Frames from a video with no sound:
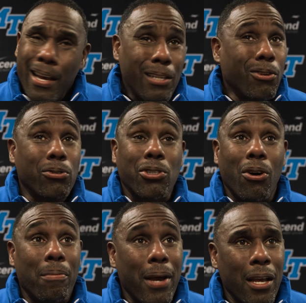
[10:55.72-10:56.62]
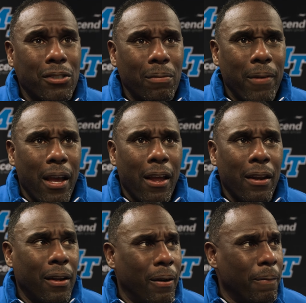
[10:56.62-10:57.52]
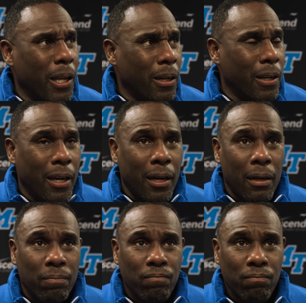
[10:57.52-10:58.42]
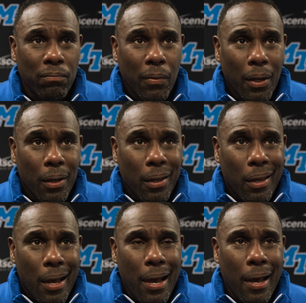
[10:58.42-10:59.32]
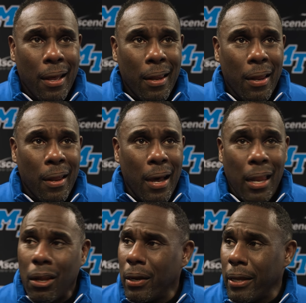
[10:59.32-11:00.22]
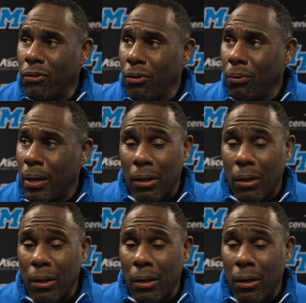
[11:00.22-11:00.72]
That dude's so amazing, man. I mean, I love that dude.